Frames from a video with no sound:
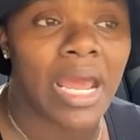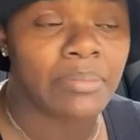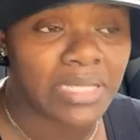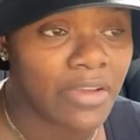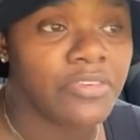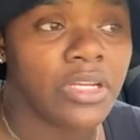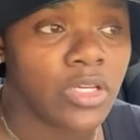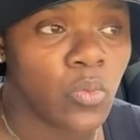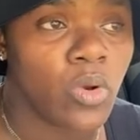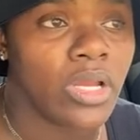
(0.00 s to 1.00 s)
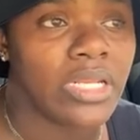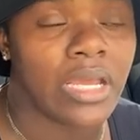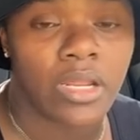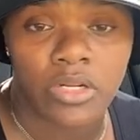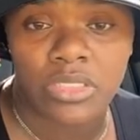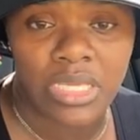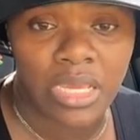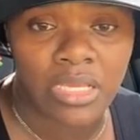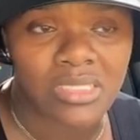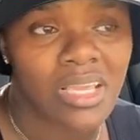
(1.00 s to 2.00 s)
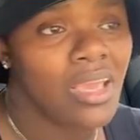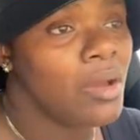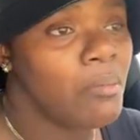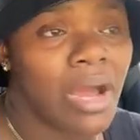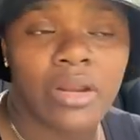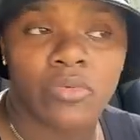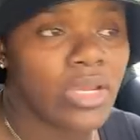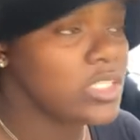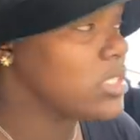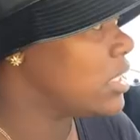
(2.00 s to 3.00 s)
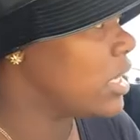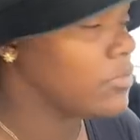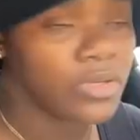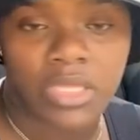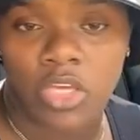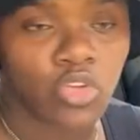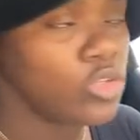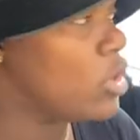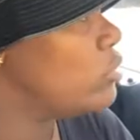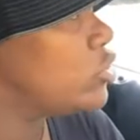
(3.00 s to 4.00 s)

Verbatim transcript: I'm definitely one that understands moderation in everything. You don't